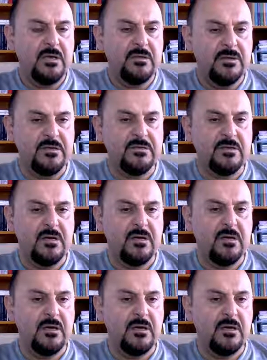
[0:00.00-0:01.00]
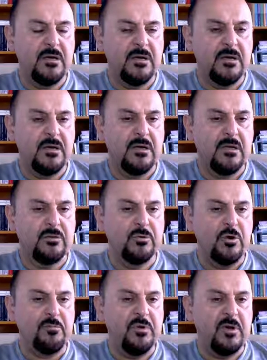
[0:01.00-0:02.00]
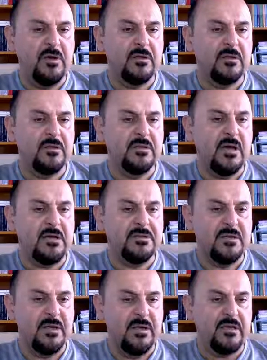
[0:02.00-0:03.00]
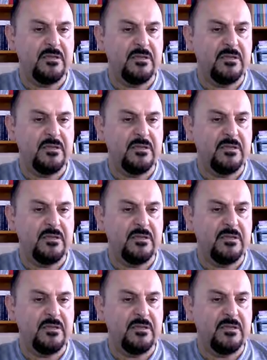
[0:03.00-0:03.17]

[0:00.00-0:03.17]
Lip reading: This loop does it.